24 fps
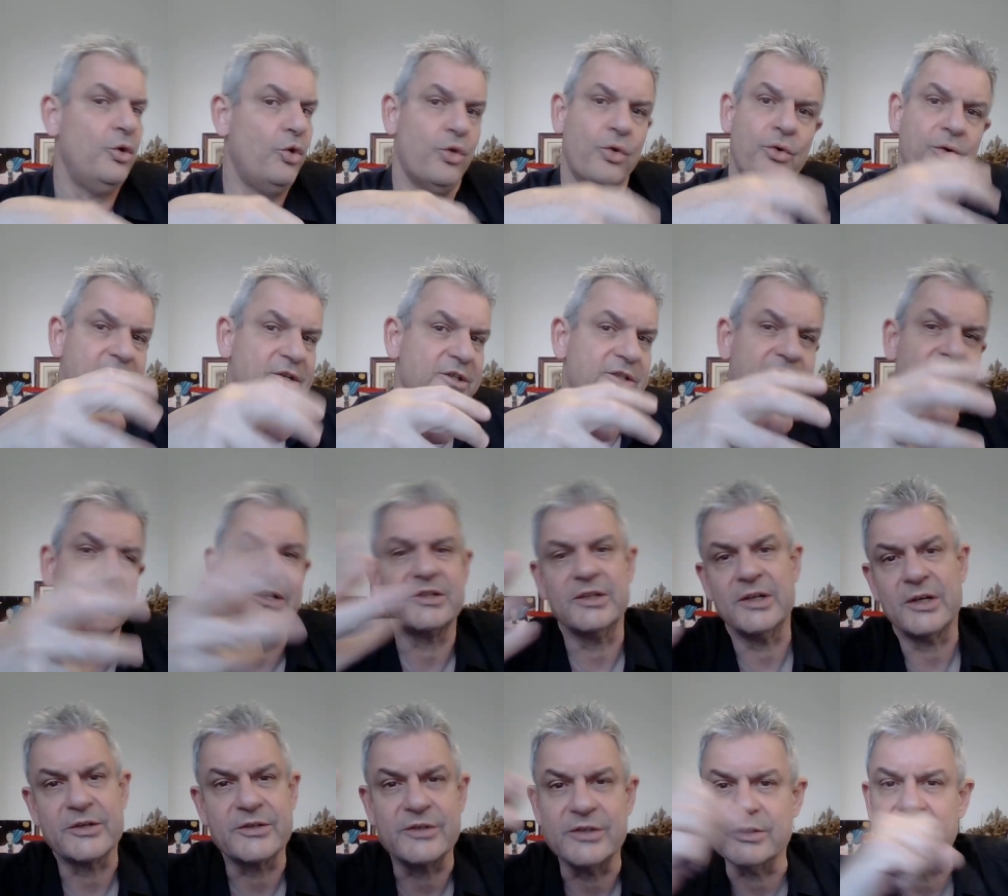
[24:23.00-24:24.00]
or he seeks
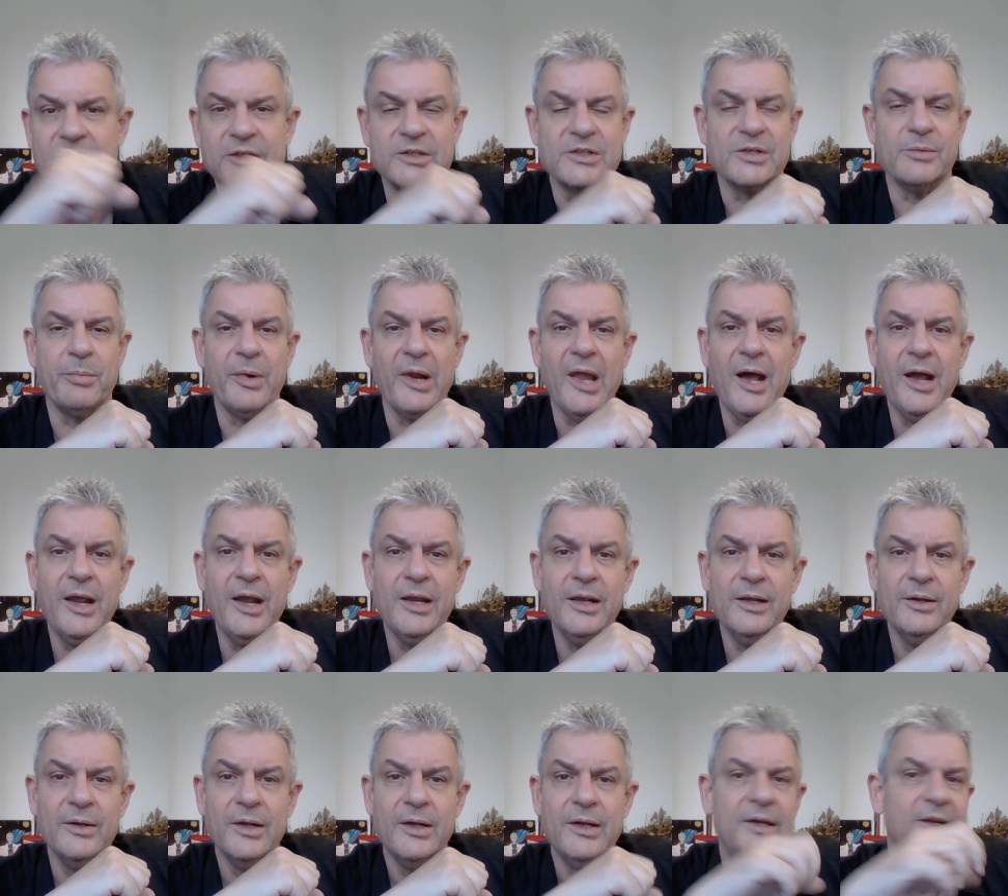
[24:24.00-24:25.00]
narcissistic supply.
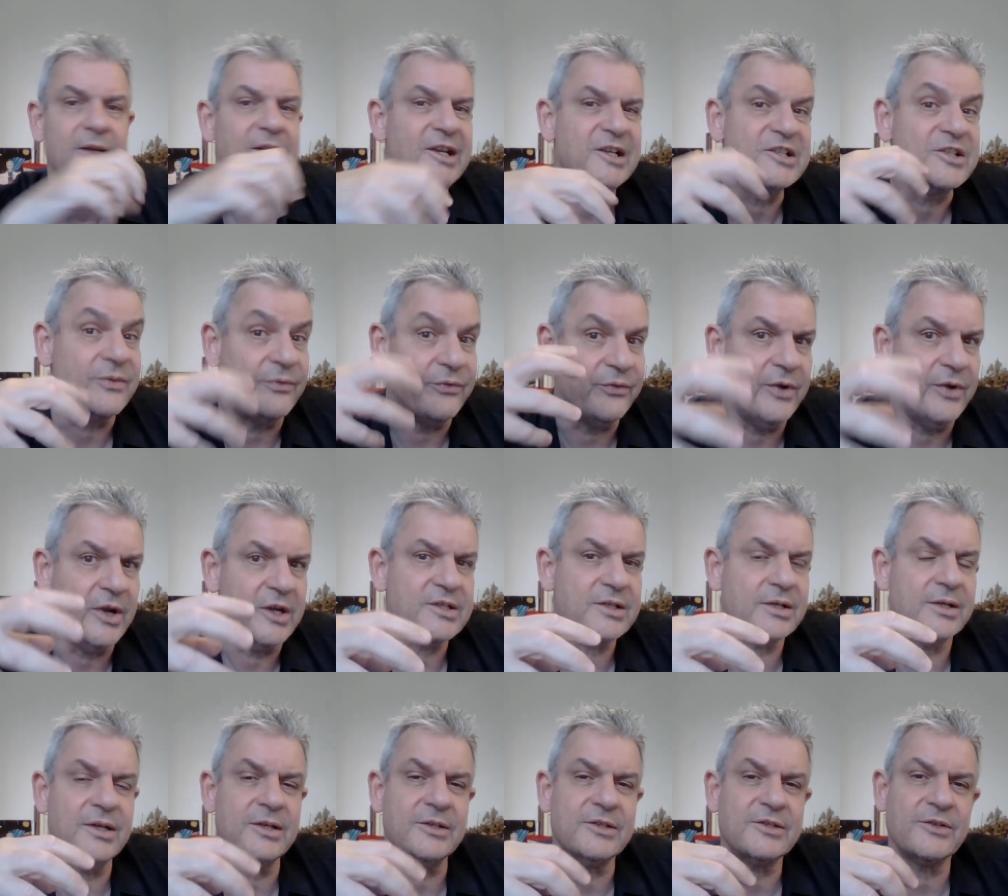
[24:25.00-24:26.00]
It's
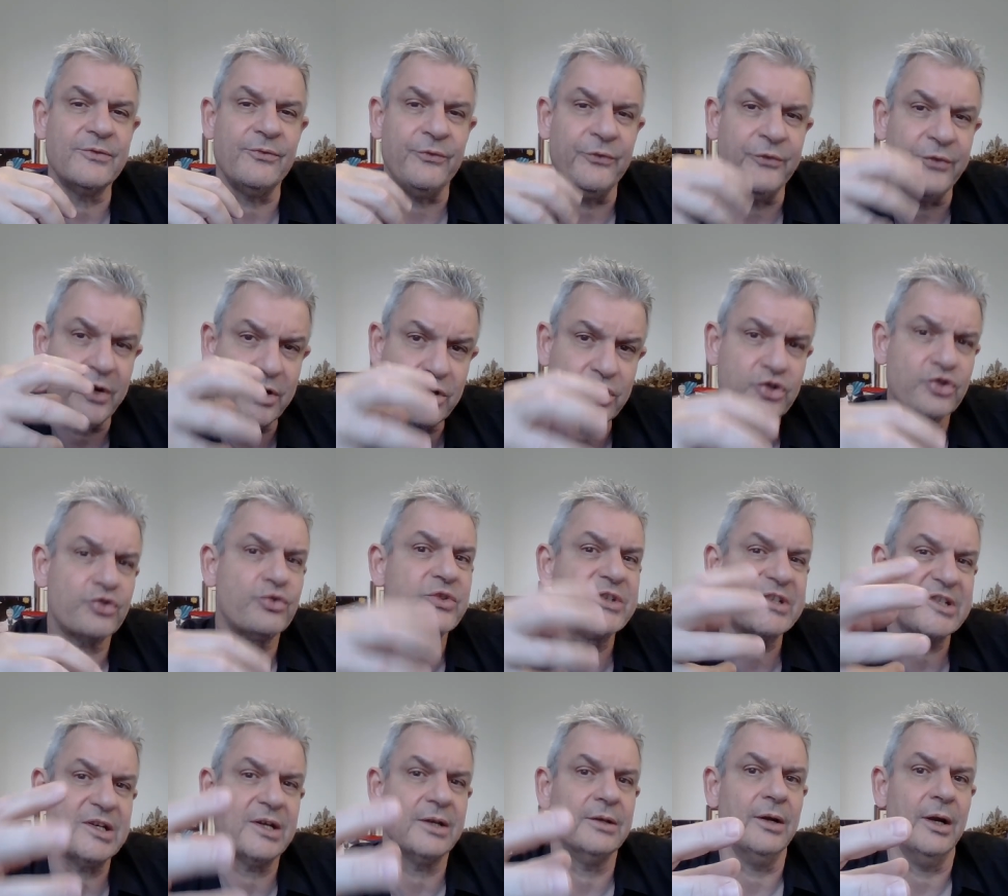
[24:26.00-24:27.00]
virtue
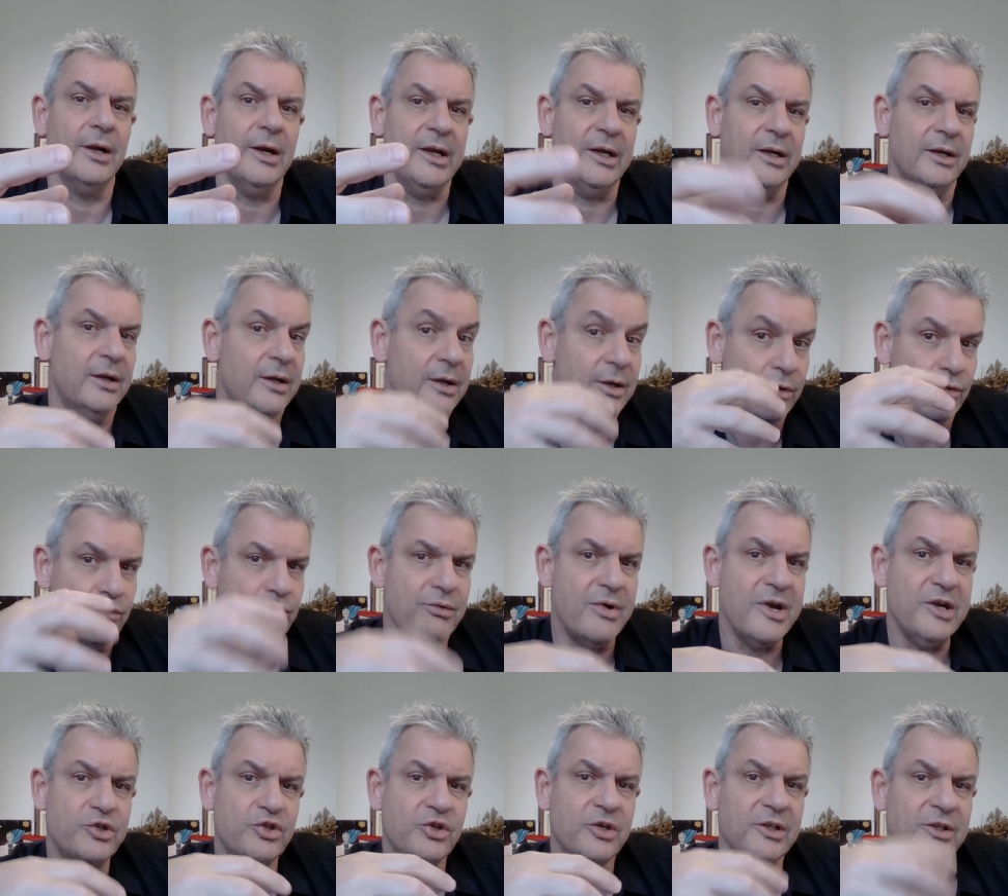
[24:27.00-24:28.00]
signaling,
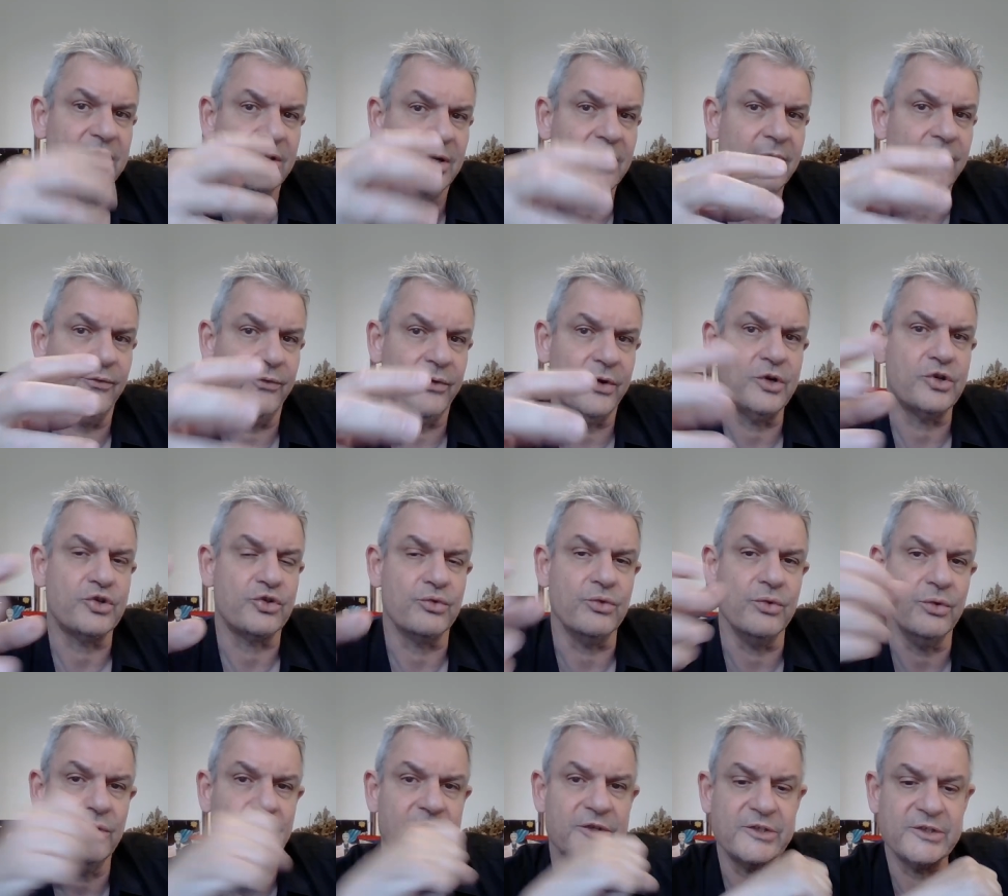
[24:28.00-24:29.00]
rigid
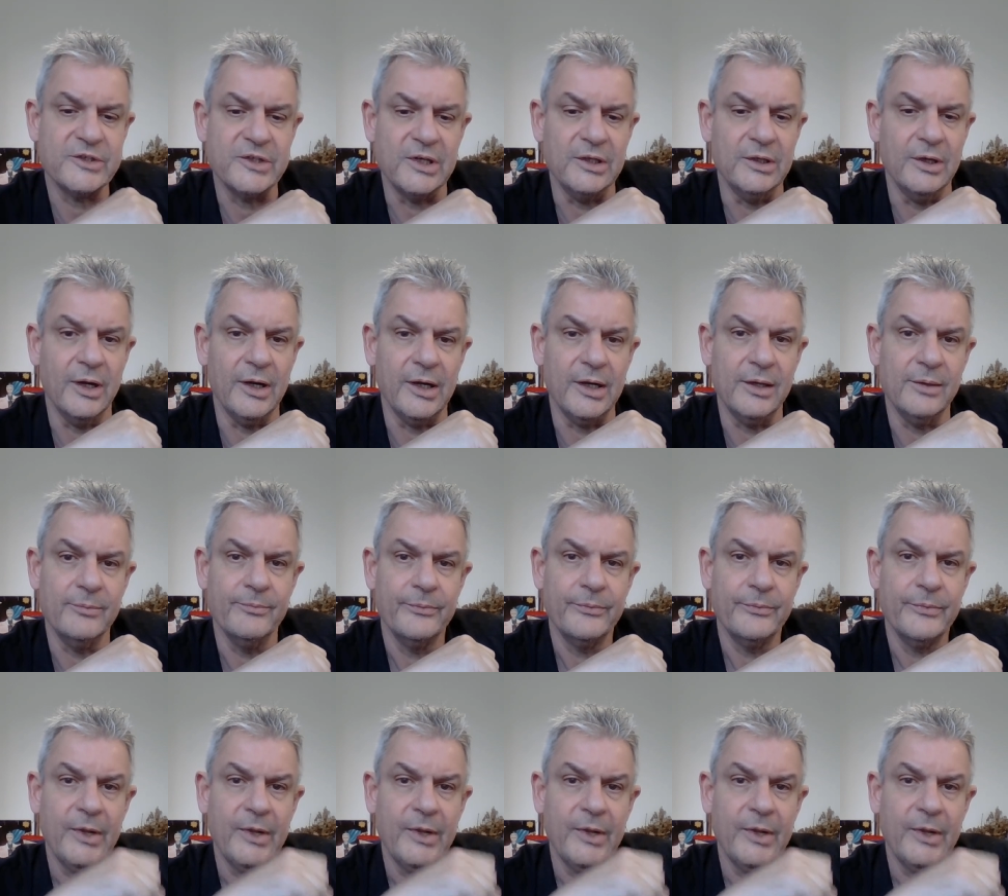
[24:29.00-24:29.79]
virtue signaling.